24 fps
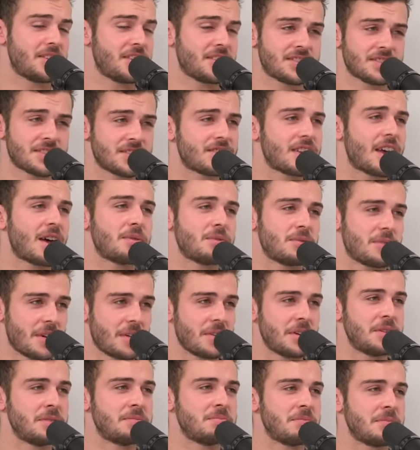doesn't sound
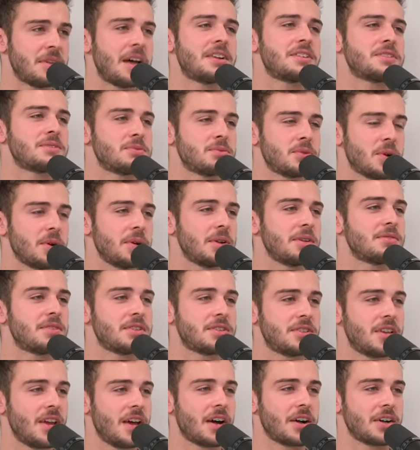very. That doesn't roll off the
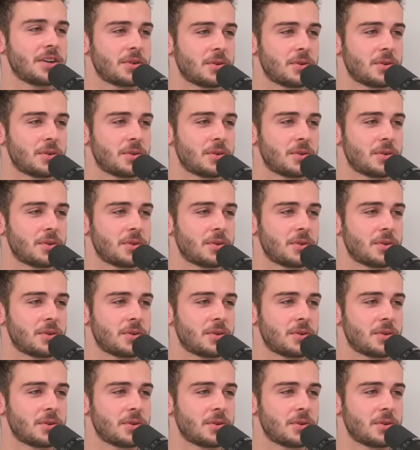tongue